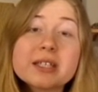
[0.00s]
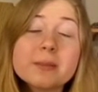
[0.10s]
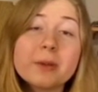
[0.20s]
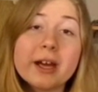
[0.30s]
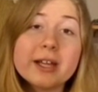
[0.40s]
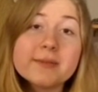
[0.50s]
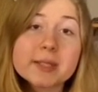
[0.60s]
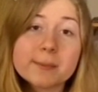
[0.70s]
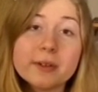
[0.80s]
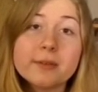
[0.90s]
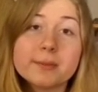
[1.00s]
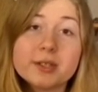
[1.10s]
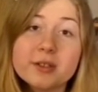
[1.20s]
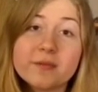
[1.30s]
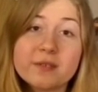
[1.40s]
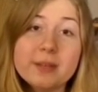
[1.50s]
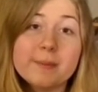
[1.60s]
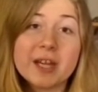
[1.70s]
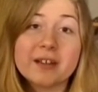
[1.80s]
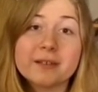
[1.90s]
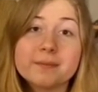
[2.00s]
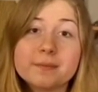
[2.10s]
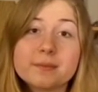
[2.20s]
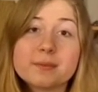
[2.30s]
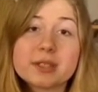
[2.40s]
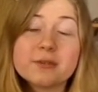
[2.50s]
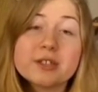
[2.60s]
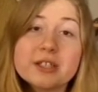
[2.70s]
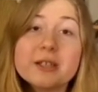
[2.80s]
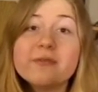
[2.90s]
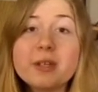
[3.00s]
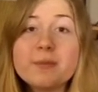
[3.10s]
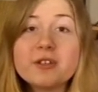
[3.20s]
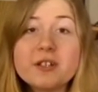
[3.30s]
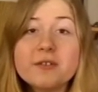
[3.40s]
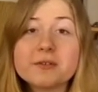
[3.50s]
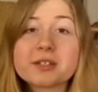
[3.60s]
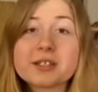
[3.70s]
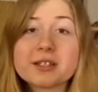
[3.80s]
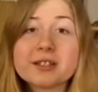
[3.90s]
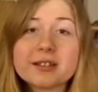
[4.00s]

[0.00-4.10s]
supply of sperm to the female so she can reproduce.